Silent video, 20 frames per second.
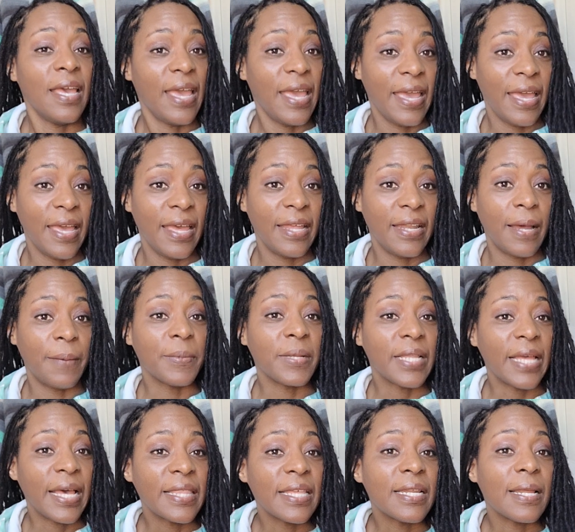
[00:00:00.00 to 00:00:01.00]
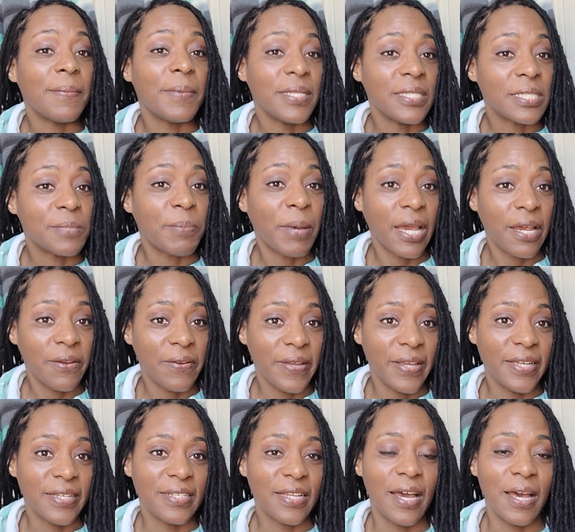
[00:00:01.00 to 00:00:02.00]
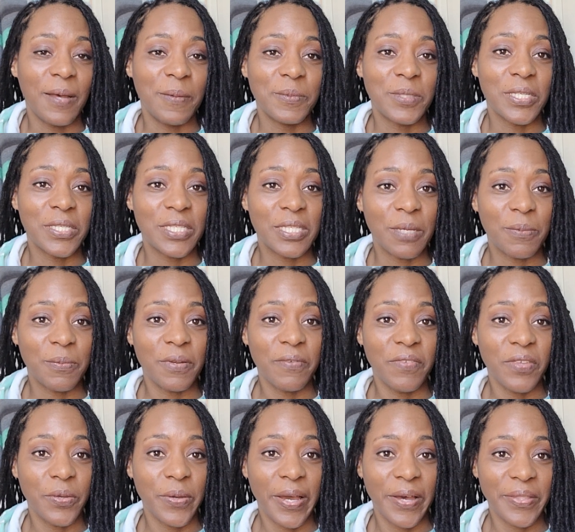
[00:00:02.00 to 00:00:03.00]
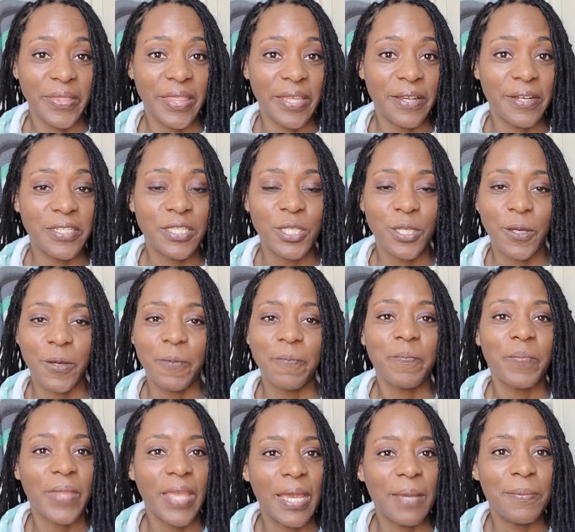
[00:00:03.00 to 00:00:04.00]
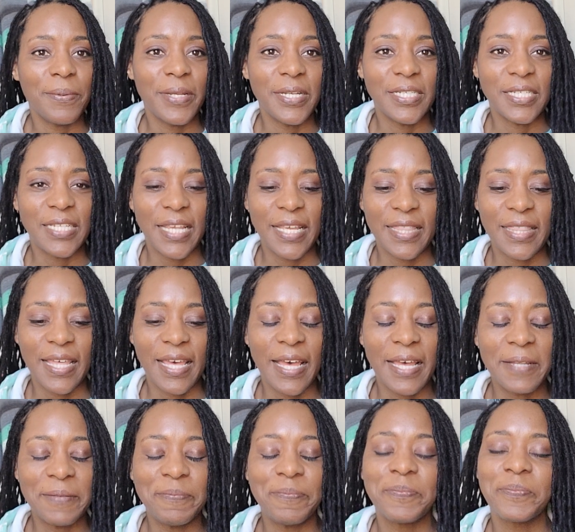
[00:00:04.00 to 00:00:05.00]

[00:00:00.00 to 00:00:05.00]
And I'm glad that I'm inspiring to some of you out there. So I appreciate that.